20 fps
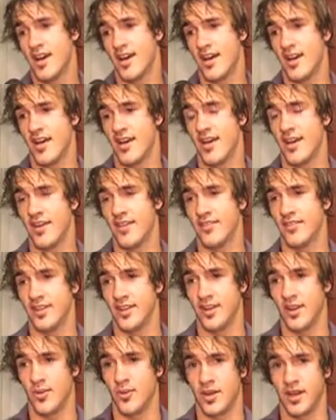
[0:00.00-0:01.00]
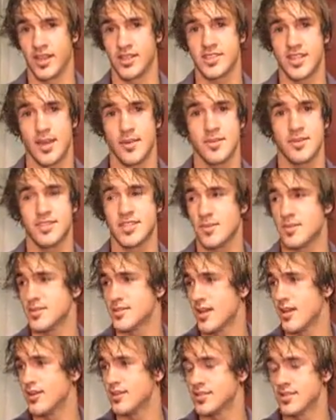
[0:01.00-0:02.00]
Um, you know, winning a championship
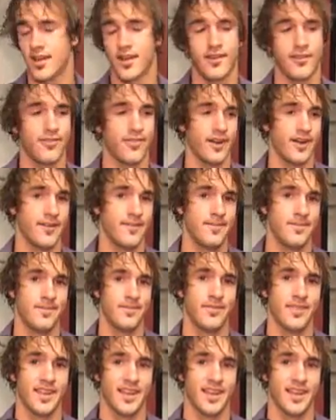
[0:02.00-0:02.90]
is always a lot of fun.